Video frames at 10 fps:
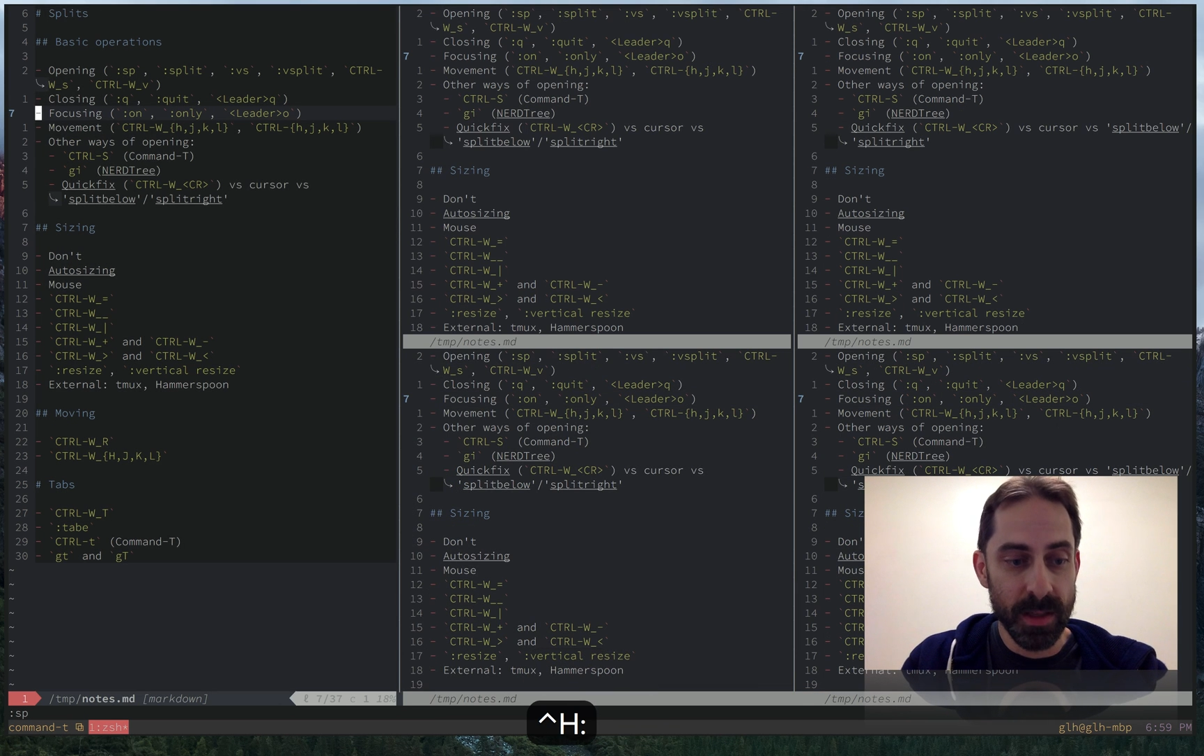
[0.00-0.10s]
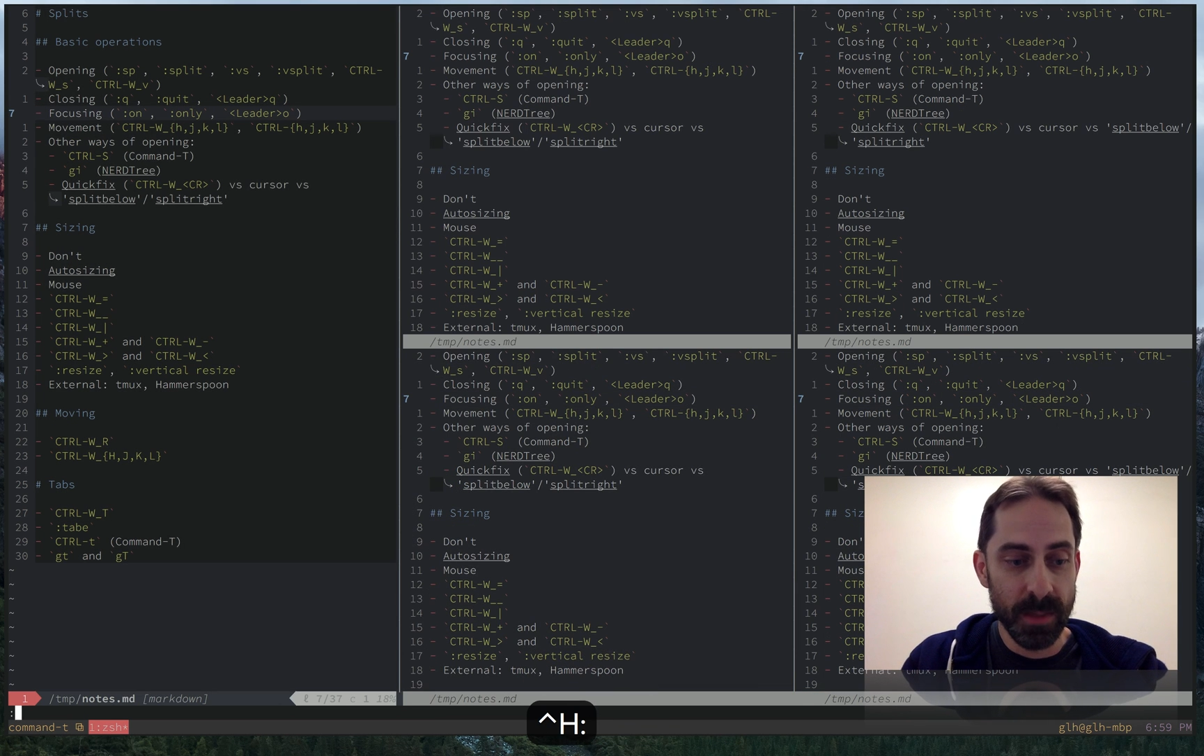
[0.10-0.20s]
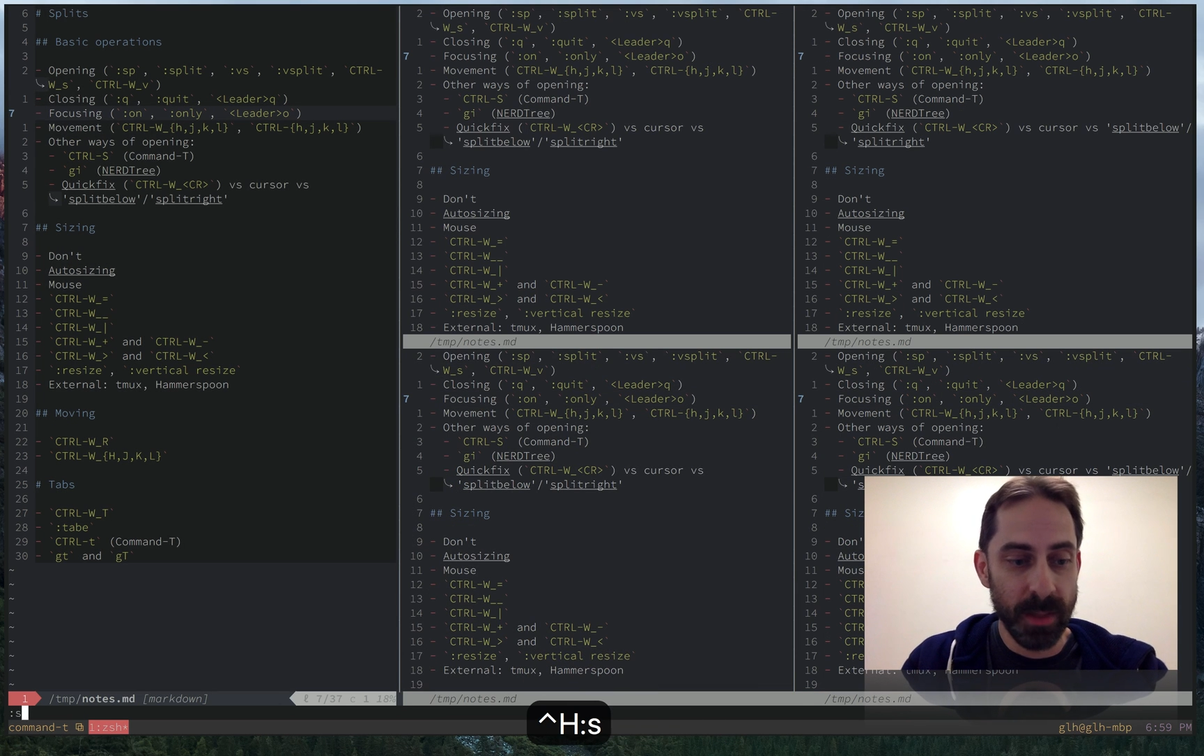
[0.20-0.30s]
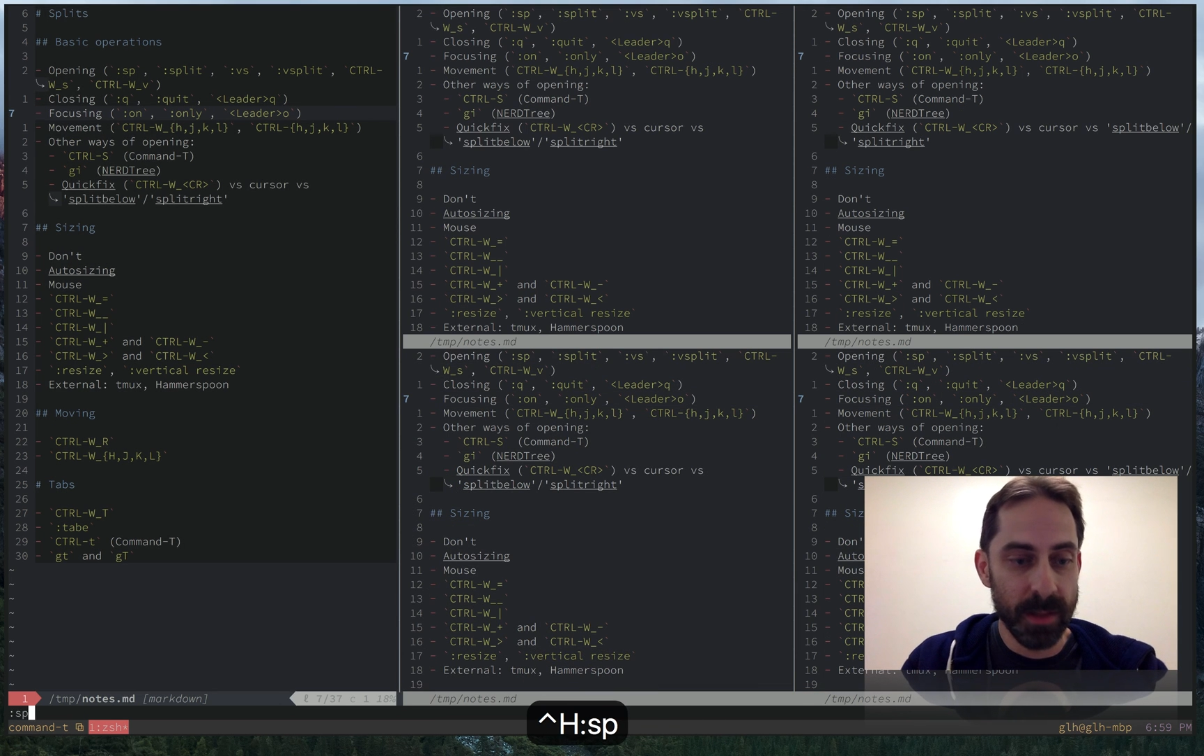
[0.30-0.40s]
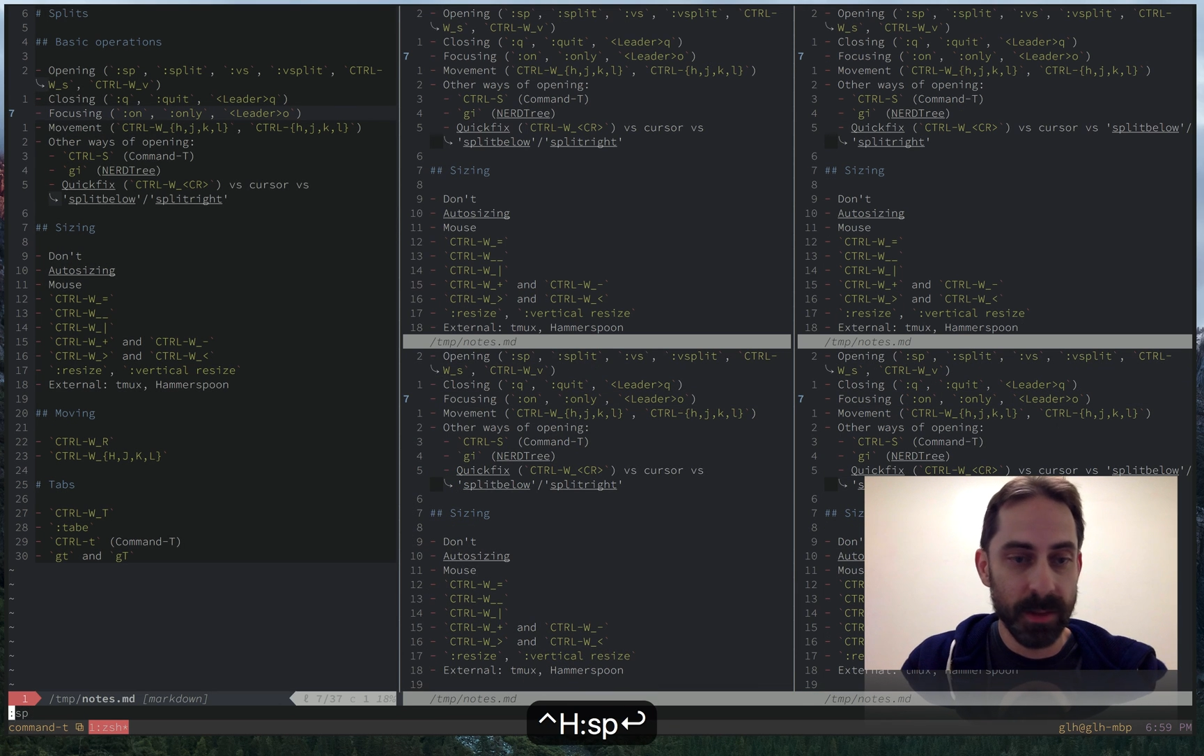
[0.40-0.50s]
the
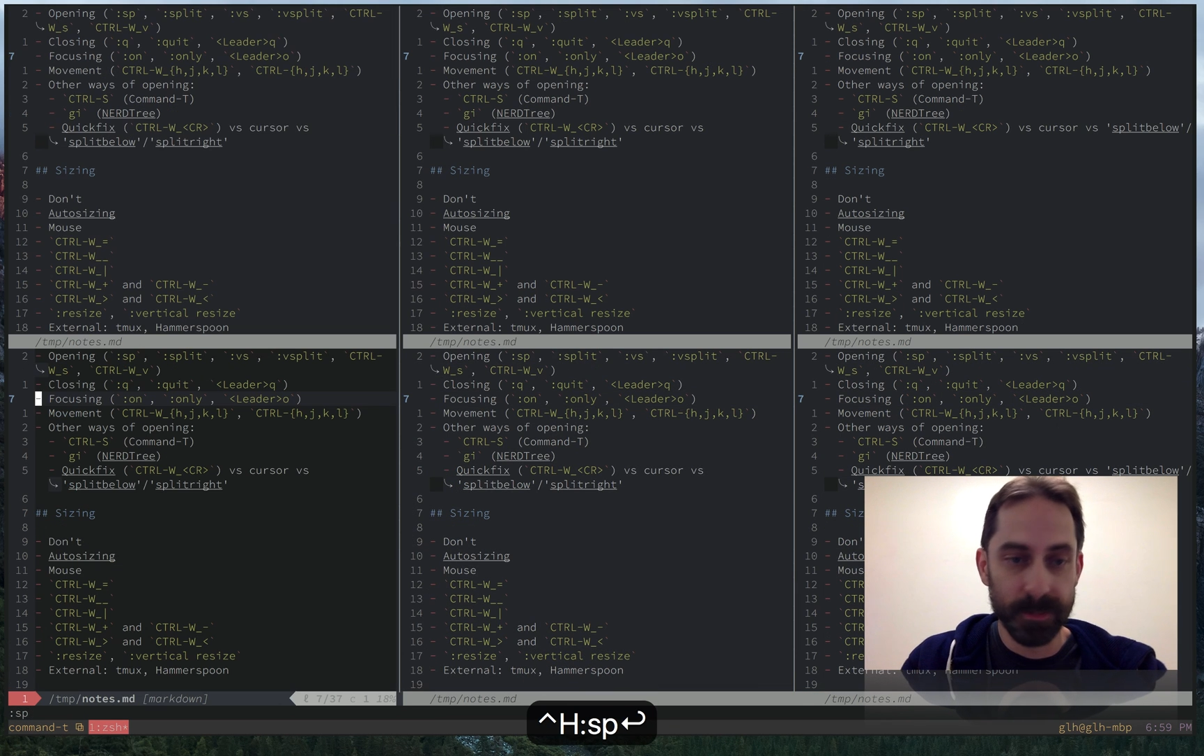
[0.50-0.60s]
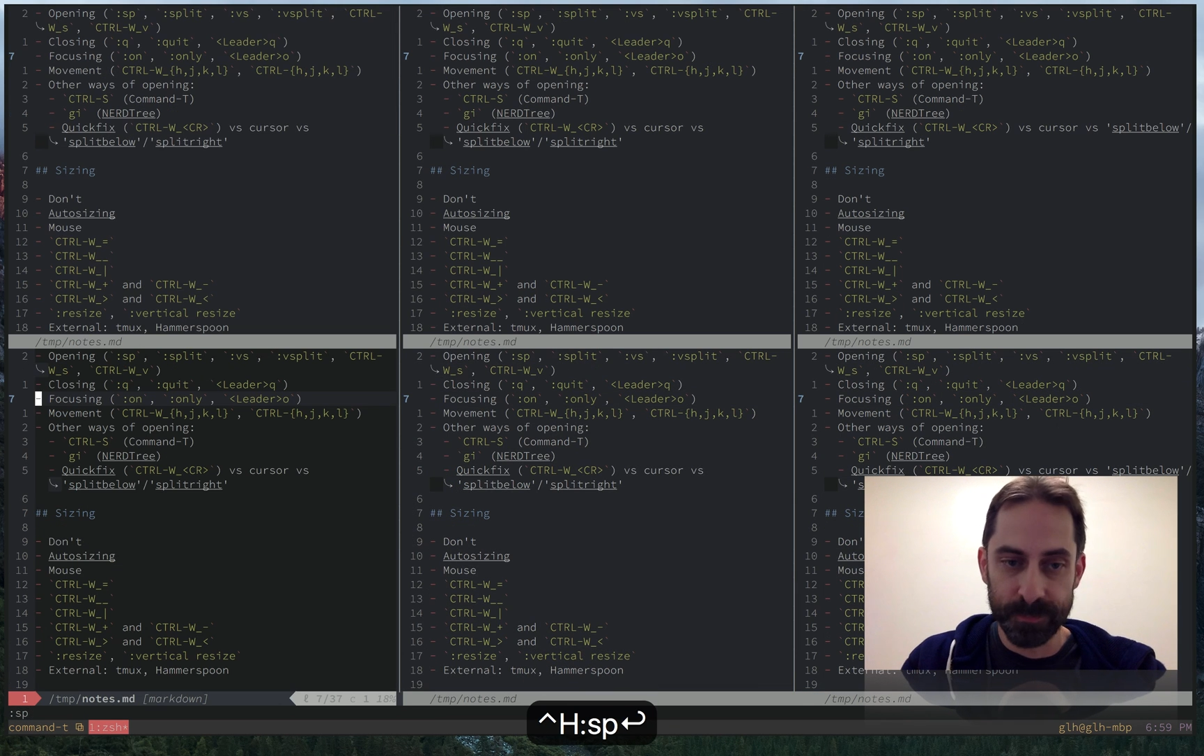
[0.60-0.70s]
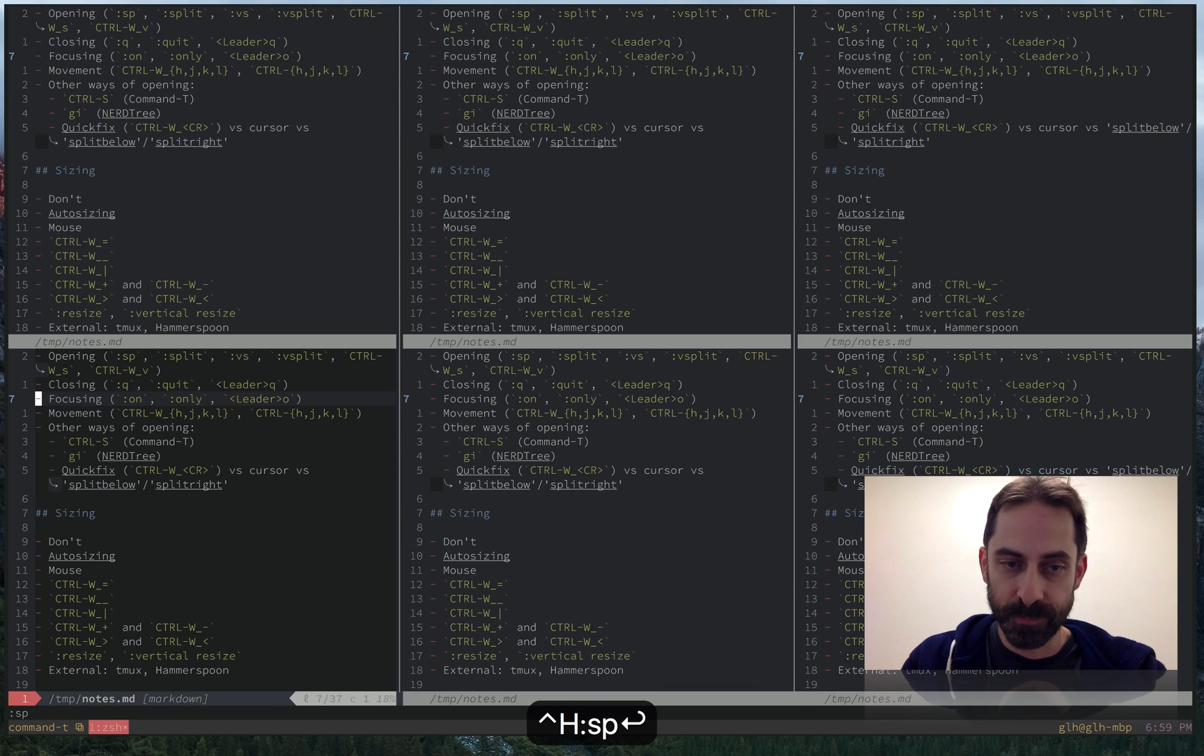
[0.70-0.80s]
splits.